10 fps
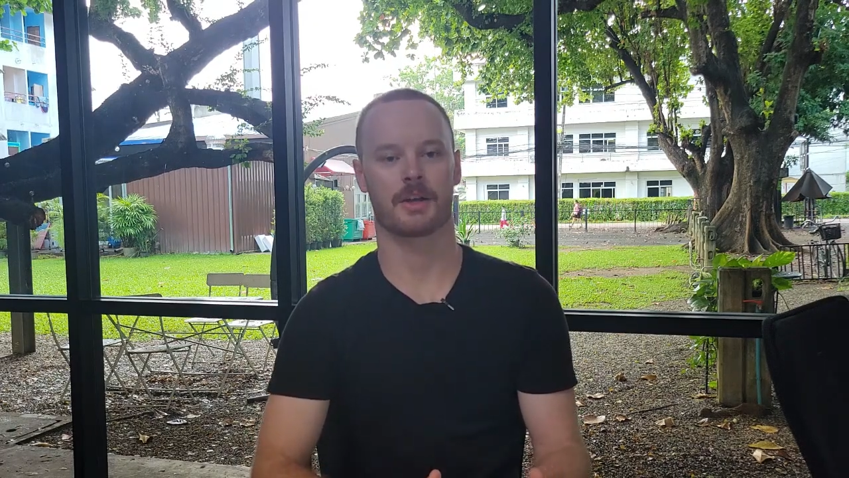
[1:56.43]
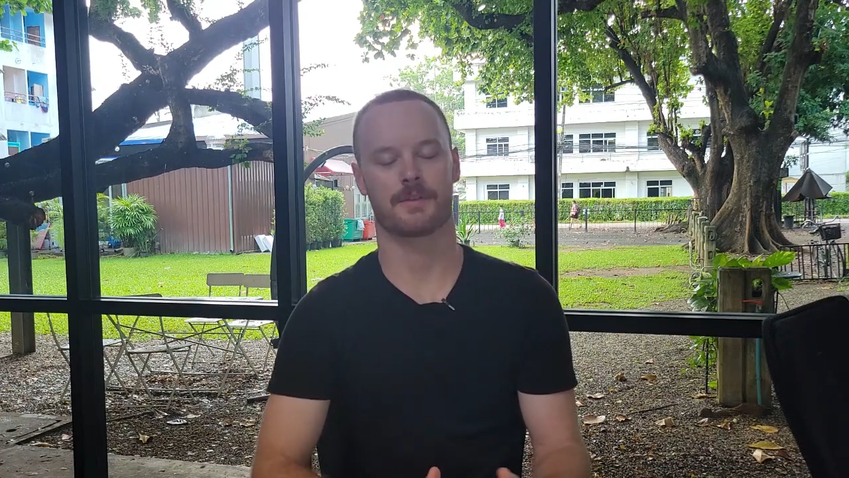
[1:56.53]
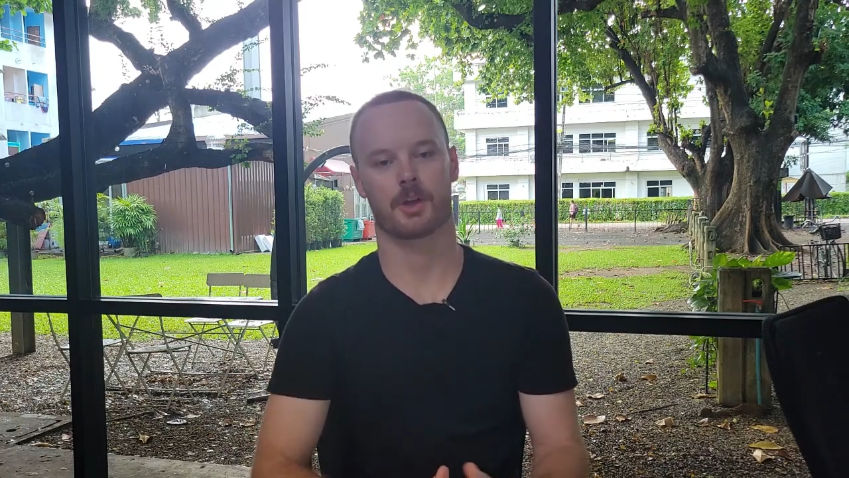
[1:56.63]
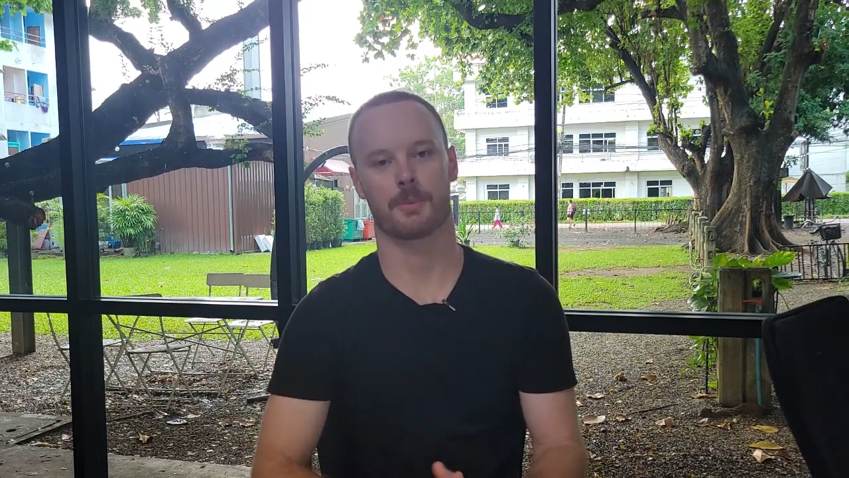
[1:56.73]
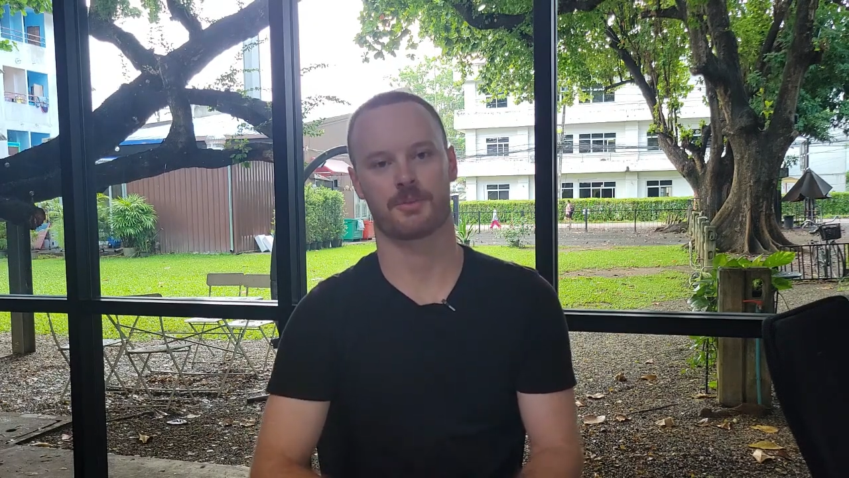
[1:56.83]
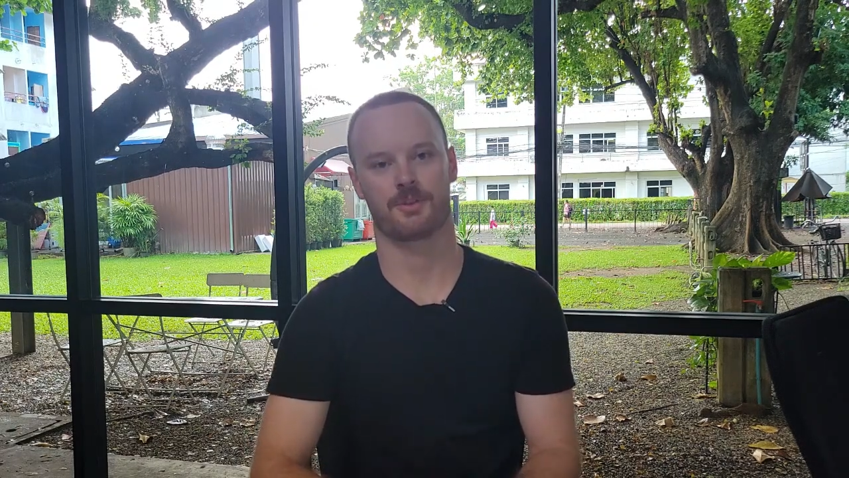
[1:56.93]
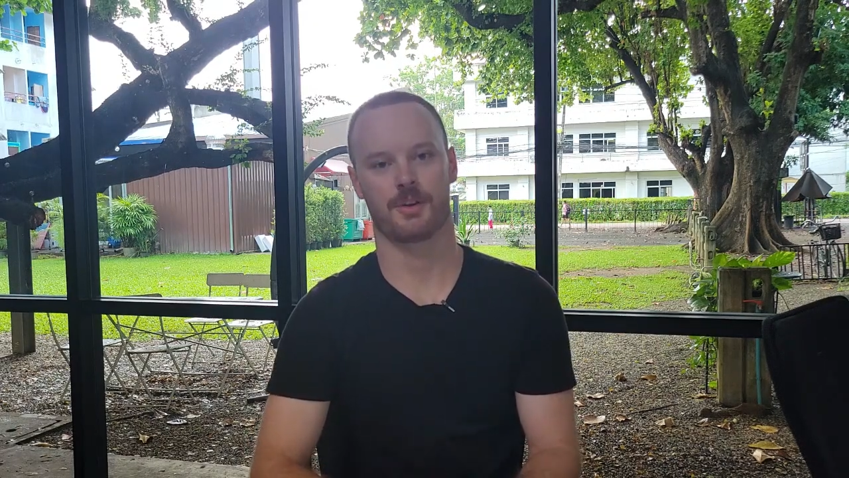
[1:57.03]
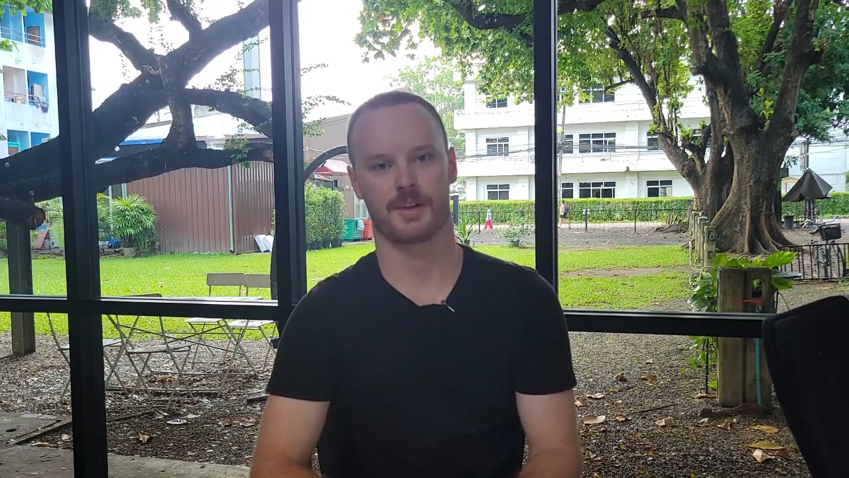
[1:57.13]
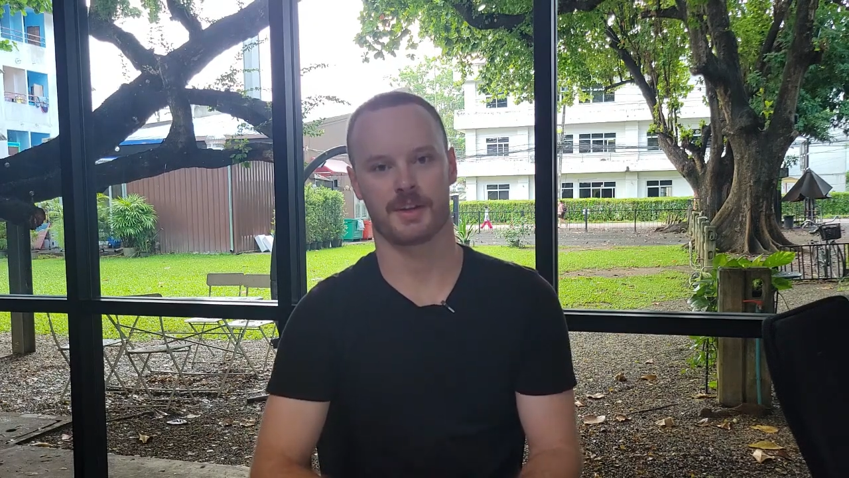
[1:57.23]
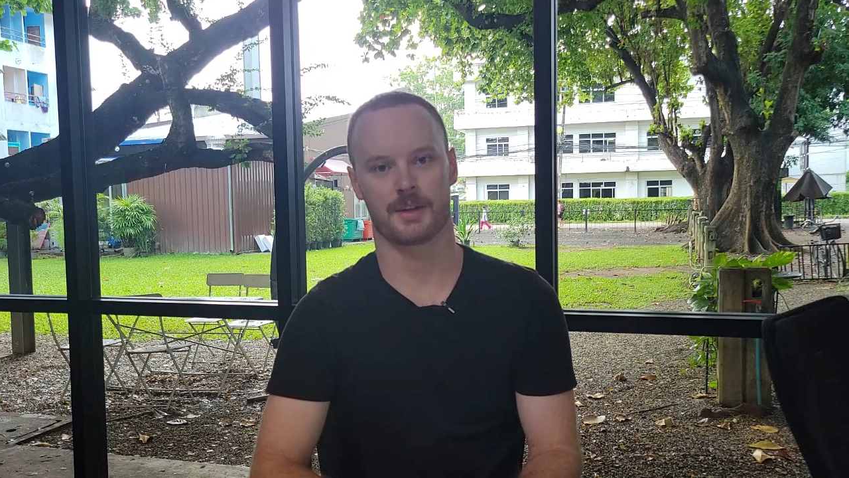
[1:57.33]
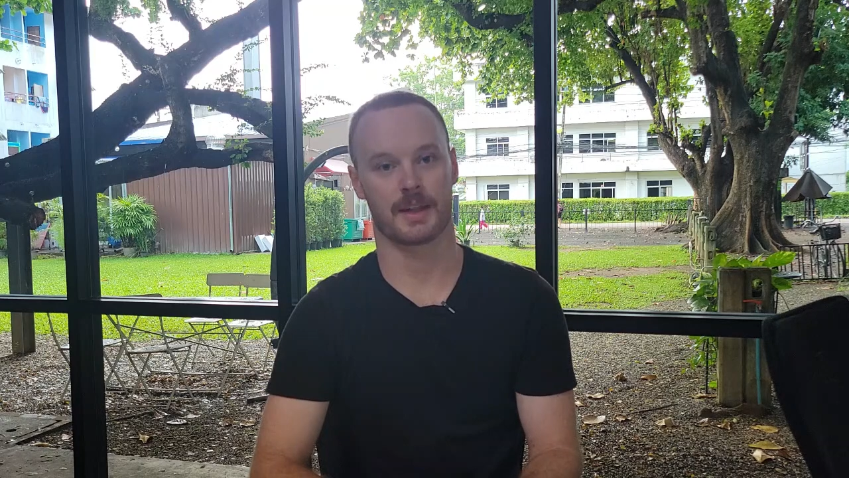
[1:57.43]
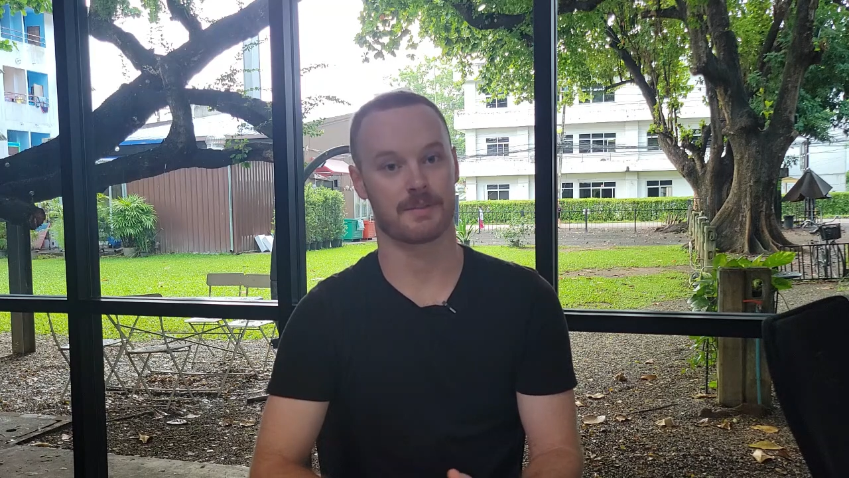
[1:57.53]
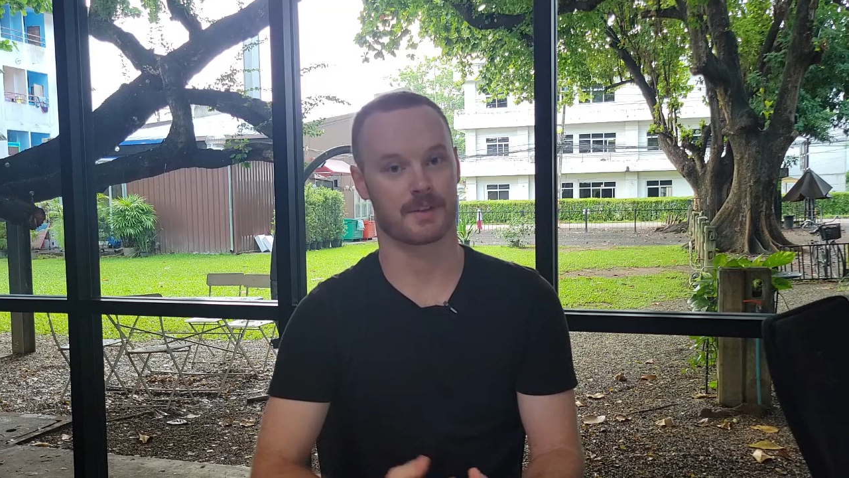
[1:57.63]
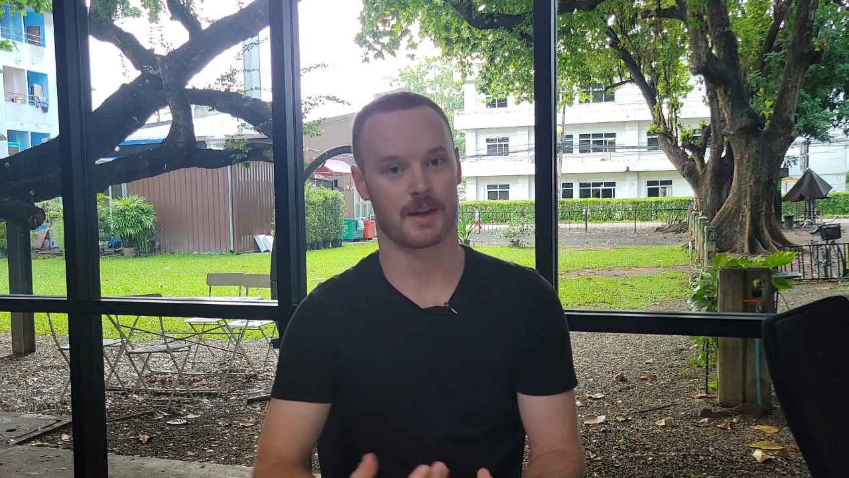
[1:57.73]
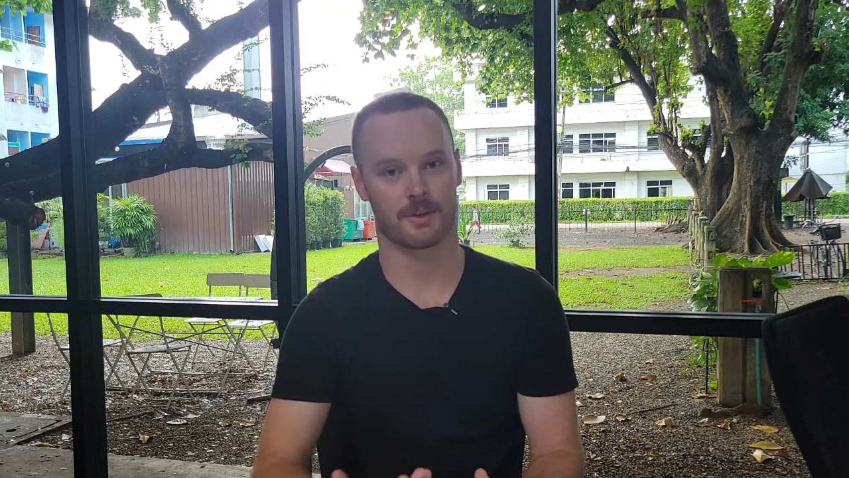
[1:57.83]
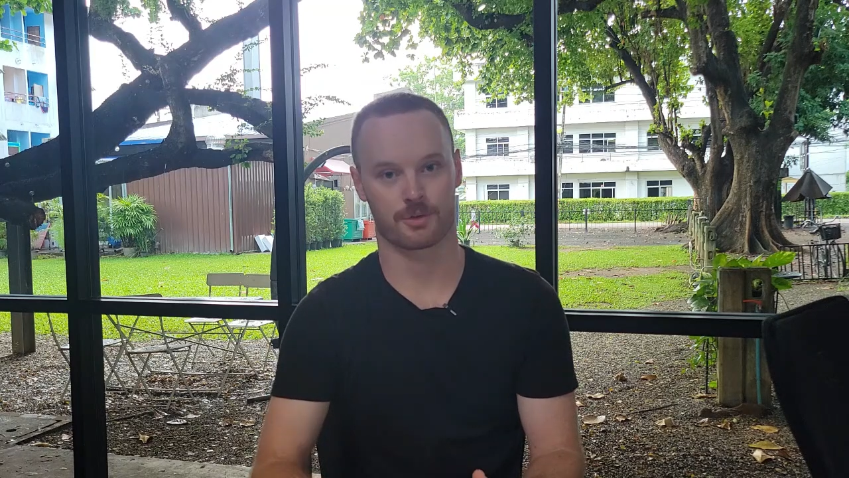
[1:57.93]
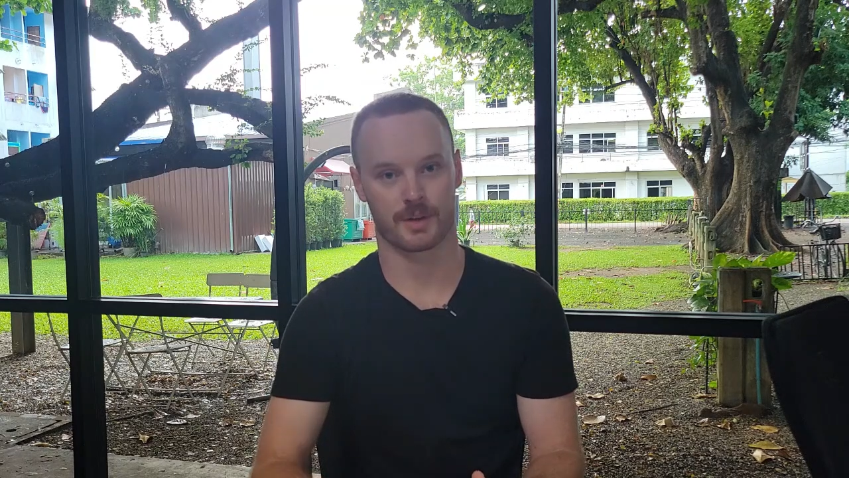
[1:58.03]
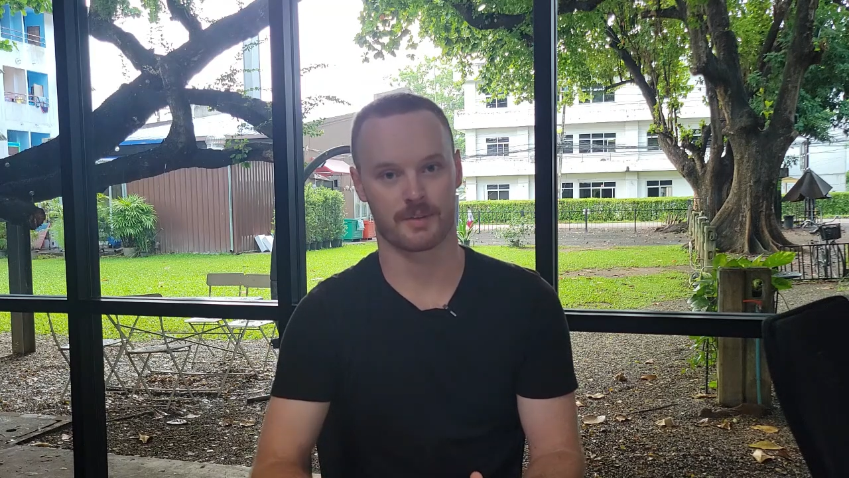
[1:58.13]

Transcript: you have the opportunity to leave the country